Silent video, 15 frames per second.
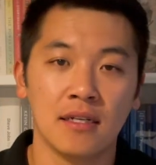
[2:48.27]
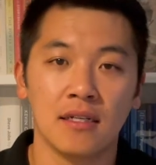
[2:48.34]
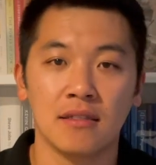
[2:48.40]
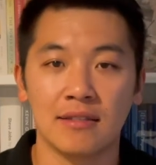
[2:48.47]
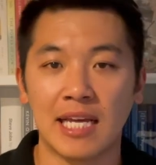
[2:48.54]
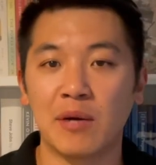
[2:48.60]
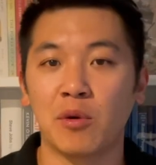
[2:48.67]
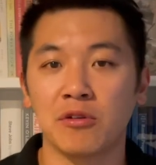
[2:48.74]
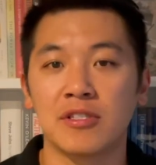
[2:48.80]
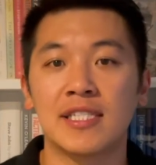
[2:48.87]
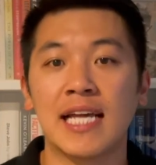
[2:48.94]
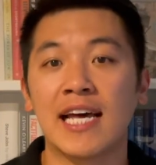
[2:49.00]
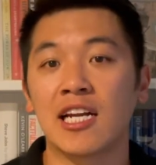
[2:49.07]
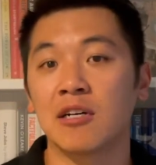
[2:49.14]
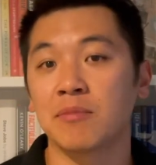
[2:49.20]
They will
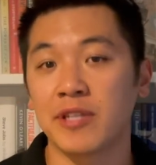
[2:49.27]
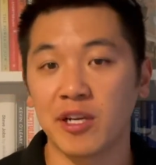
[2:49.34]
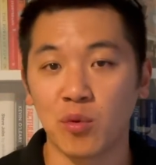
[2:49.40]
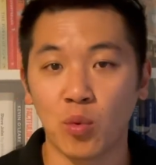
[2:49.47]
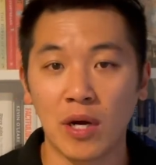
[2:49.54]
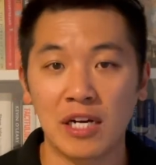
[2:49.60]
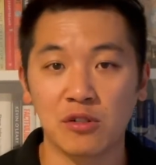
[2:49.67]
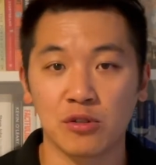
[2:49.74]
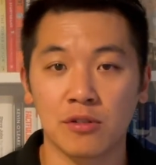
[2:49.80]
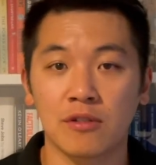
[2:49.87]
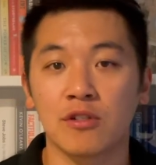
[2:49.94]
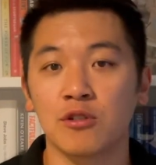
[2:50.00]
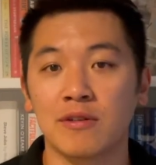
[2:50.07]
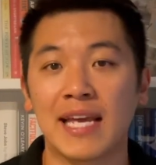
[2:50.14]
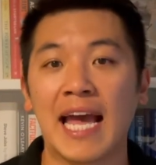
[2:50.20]
set up their wells
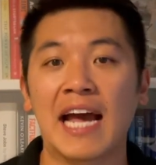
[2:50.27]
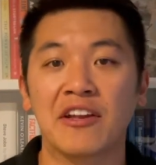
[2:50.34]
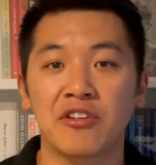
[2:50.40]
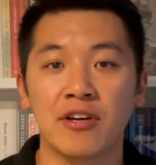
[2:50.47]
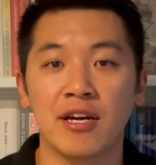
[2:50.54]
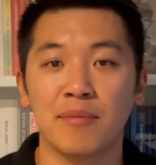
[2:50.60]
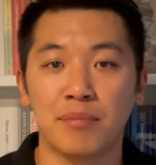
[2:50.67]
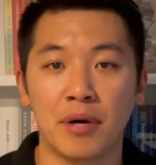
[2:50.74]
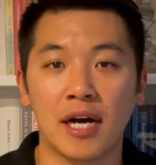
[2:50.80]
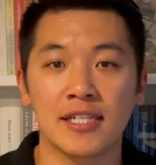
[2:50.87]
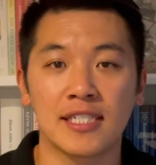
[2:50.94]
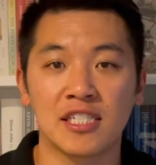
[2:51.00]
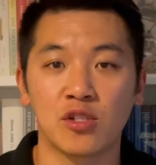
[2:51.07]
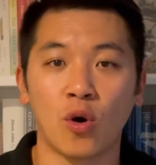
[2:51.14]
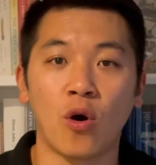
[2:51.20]
to gather and
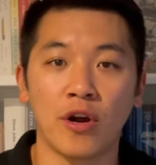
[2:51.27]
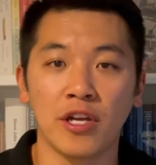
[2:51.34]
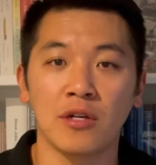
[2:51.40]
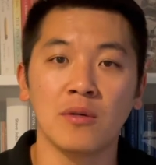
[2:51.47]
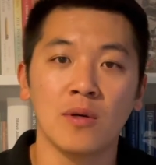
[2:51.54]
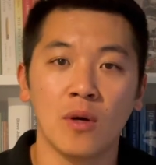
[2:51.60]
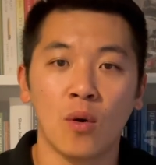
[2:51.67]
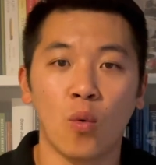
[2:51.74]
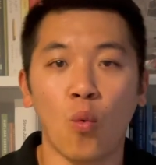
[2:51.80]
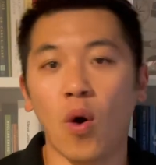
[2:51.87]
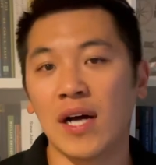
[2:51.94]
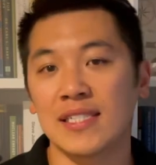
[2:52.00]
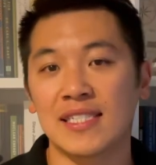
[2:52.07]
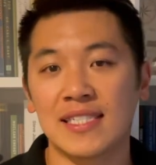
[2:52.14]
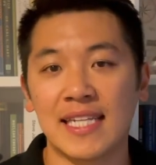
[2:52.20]
process oil
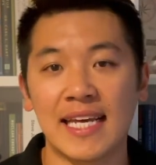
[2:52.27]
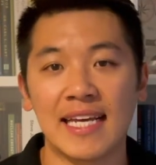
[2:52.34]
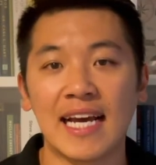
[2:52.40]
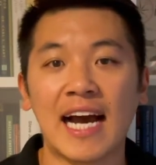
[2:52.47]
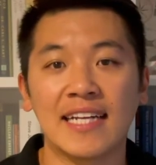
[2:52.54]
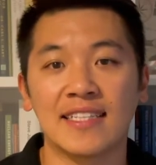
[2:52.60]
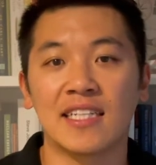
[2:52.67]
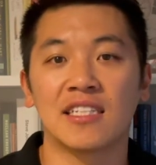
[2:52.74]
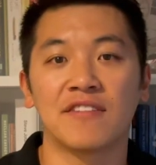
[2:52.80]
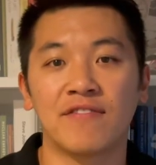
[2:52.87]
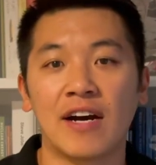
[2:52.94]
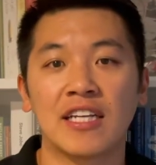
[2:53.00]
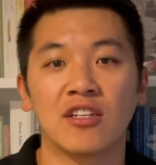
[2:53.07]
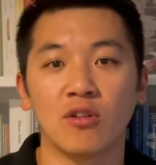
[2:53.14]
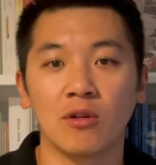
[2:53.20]
once they
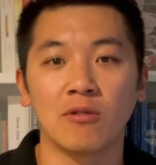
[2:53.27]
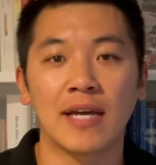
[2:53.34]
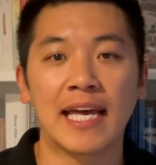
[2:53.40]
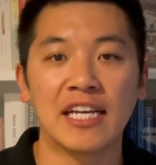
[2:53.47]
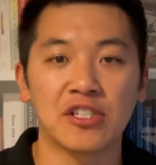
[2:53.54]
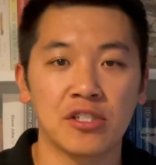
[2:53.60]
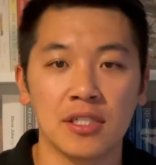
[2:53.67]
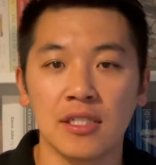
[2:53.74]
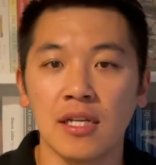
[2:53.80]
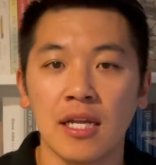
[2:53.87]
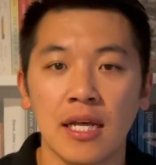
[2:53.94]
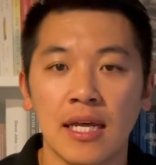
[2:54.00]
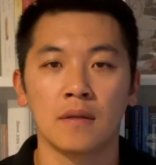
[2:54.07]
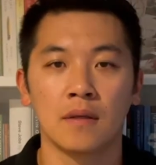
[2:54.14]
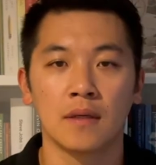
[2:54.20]
identify the location
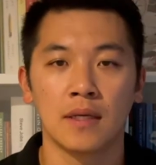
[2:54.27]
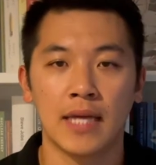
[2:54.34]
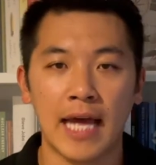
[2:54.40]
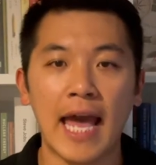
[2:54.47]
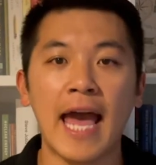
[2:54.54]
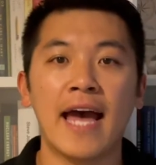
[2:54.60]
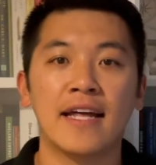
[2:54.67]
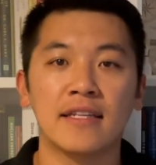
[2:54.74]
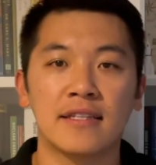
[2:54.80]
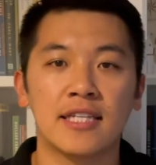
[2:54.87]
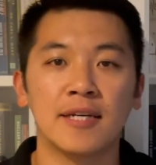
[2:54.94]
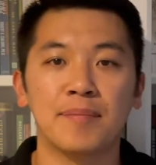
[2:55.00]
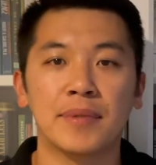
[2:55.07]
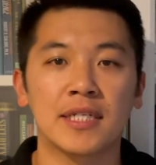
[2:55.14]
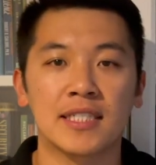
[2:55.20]
and
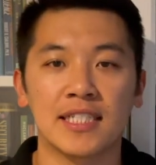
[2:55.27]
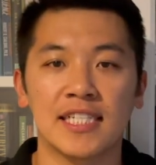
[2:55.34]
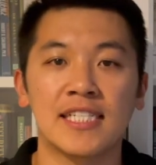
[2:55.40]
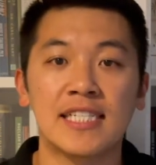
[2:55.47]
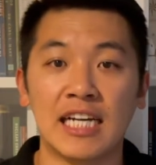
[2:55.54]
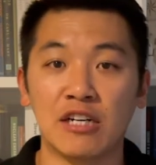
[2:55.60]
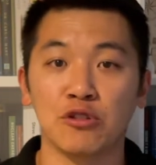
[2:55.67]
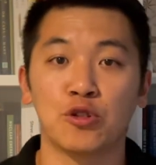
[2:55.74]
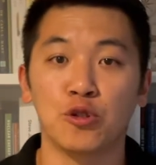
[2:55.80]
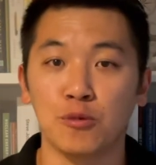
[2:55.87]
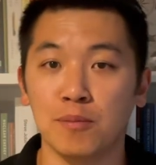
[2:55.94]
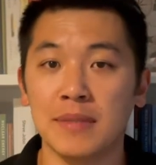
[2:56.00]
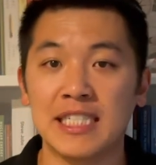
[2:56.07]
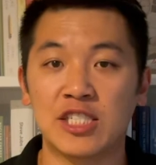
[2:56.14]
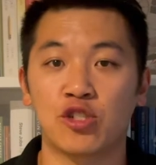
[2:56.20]
typically sell to
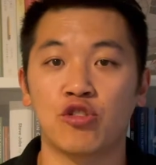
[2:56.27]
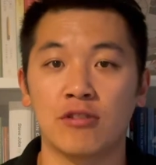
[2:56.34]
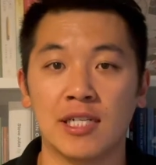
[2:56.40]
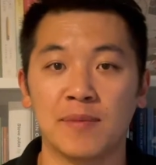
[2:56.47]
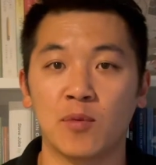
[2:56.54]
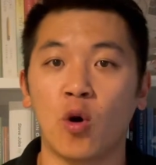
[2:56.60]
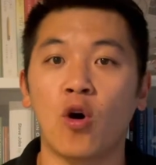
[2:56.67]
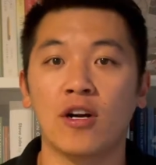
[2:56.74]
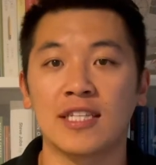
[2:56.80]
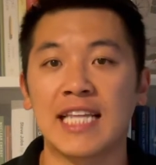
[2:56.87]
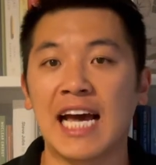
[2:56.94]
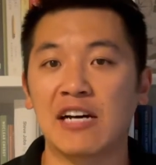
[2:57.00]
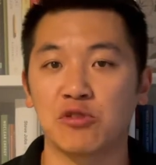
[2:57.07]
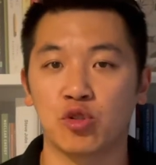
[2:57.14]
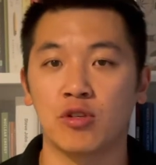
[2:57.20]
midstream or
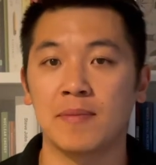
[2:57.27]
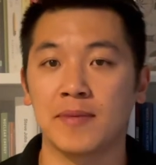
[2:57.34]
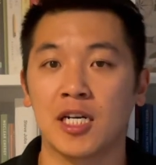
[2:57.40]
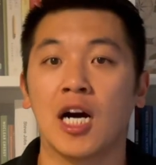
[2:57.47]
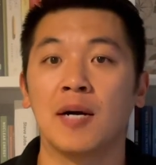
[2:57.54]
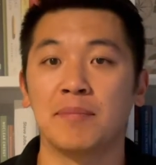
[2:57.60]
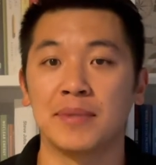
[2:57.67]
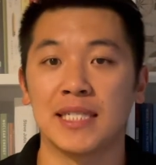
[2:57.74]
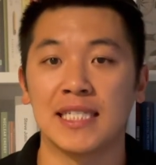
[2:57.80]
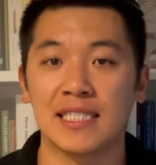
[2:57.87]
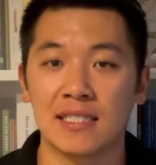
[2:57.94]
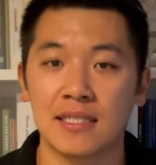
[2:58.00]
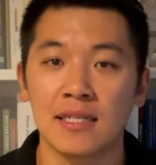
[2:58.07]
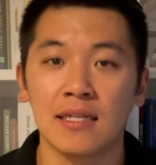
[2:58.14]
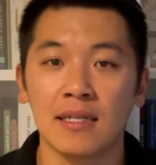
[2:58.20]
downstream
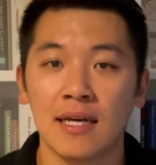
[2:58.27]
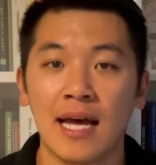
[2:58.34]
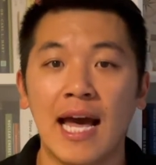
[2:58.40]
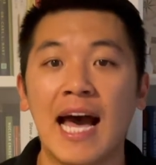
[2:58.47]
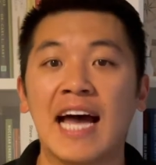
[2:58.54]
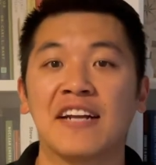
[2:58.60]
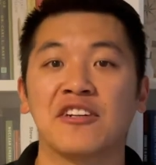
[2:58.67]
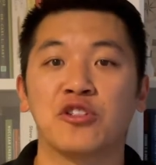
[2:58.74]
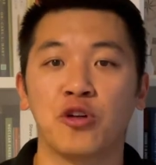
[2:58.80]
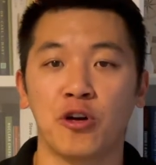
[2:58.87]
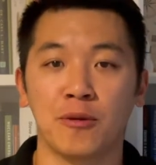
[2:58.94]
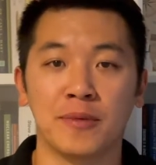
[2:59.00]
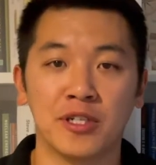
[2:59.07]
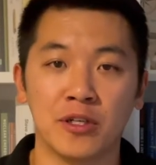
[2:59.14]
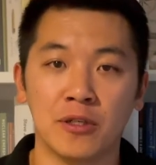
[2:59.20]
companies at a
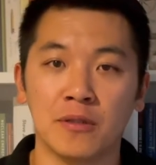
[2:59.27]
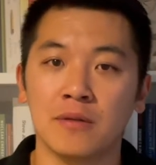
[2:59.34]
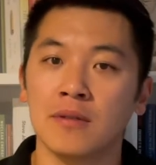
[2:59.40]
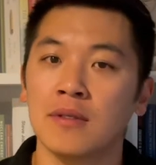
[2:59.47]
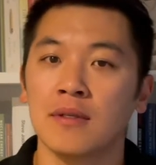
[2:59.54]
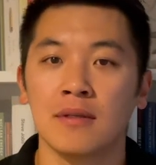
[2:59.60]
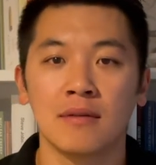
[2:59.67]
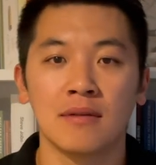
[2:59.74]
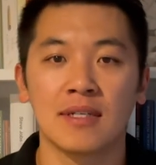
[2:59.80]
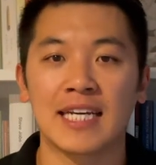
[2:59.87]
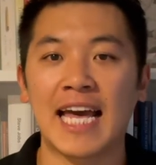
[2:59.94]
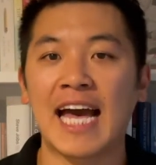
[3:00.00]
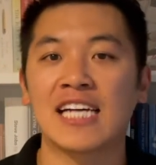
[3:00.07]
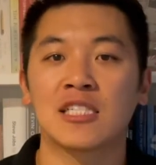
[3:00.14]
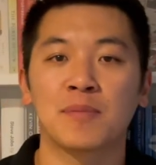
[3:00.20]
terminal,
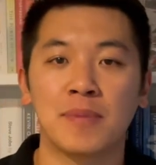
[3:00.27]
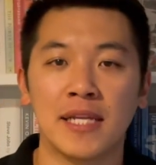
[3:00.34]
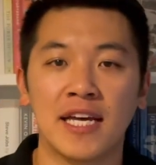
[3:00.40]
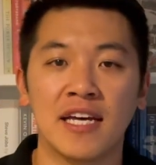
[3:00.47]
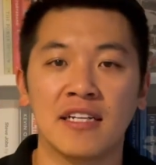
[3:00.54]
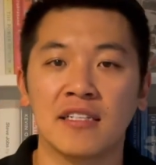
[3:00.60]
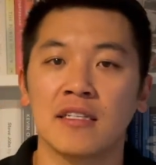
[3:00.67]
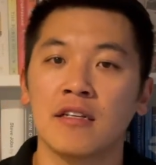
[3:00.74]
gas plant,